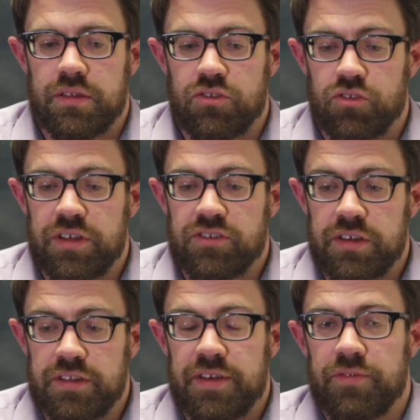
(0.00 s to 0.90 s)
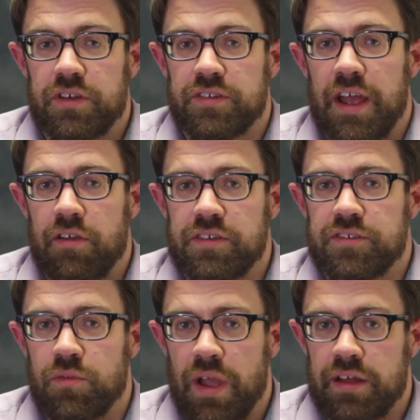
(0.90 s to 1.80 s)
the traditionally difficult areas
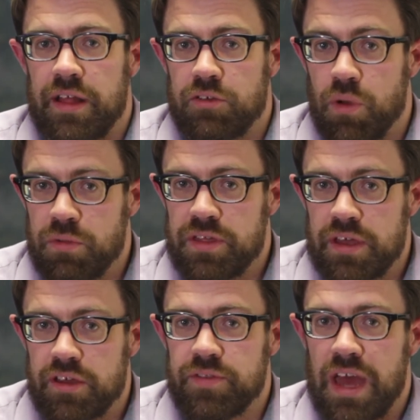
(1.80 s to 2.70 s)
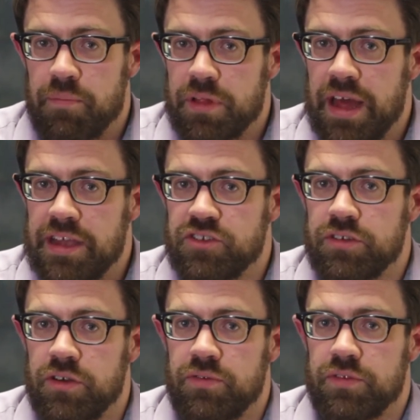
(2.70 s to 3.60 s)
to regulate when we think of the
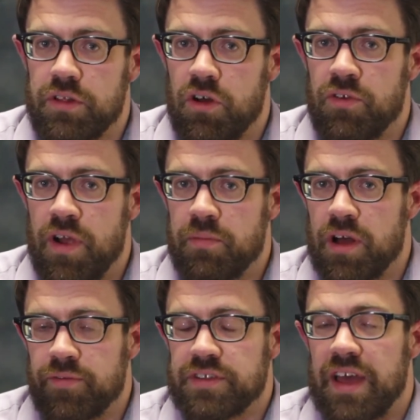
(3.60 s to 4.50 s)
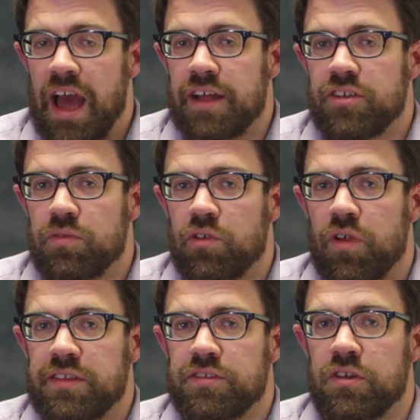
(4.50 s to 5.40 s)
application of the law of armed conflict and human
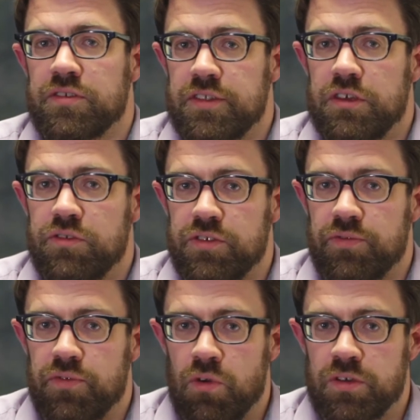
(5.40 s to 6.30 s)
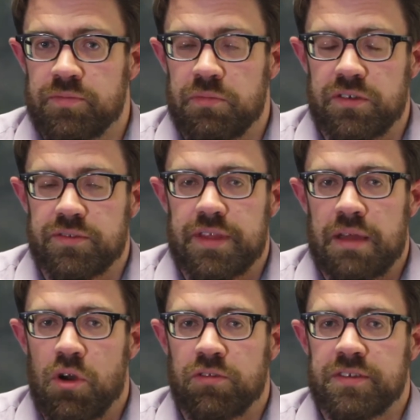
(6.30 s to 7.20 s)
rights laws, the use of force, because they
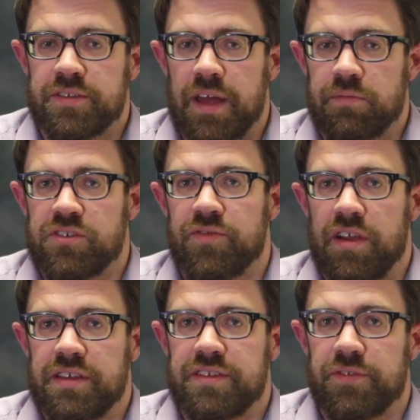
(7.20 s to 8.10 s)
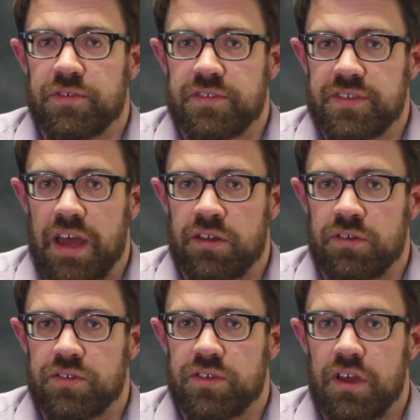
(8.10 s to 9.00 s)
both establish very different
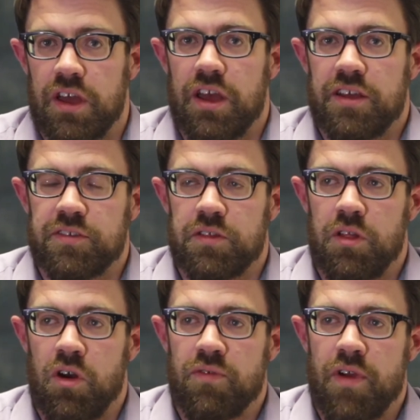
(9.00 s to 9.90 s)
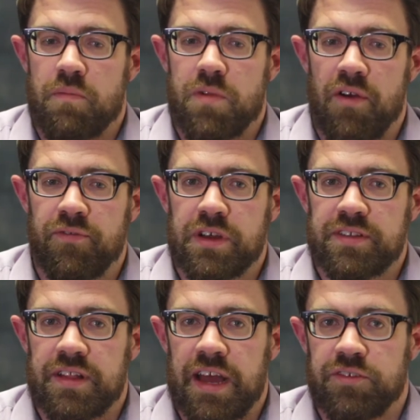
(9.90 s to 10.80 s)
standards. So the law of armed
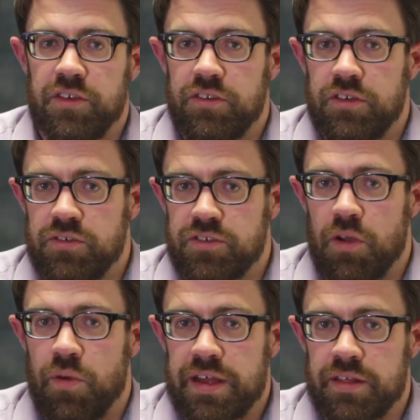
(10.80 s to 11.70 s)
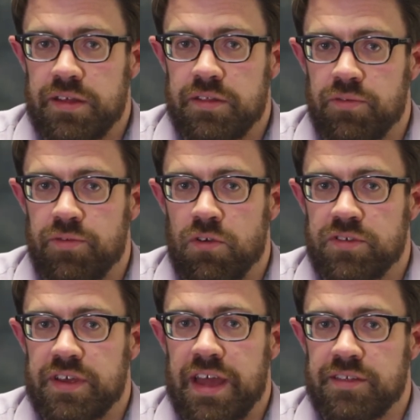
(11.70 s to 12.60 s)
conflict allows you to use direct lethal
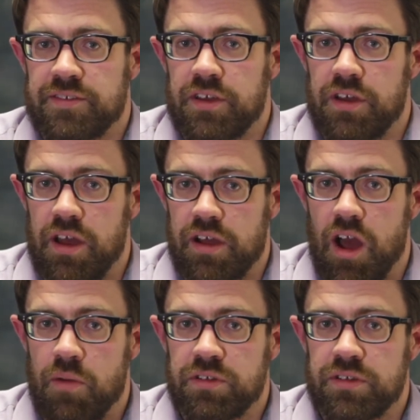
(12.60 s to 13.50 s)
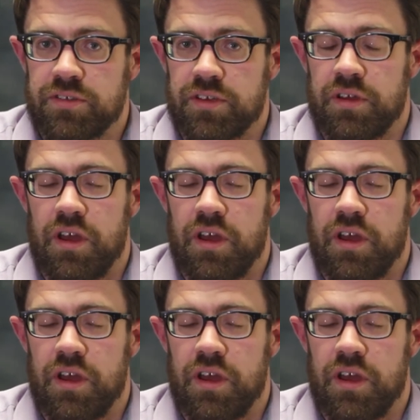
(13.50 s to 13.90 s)
force against a, a combatant